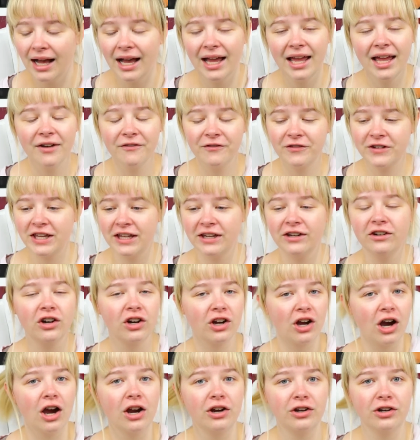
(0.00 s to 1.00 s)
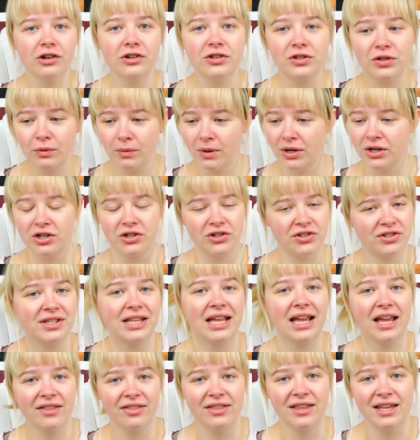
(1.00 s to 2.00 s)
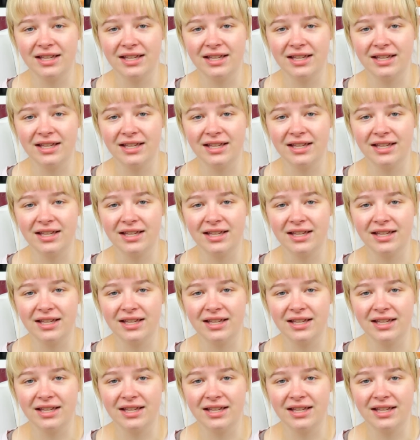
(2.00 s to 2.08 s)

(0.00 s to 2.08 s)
I have kindergartners who understand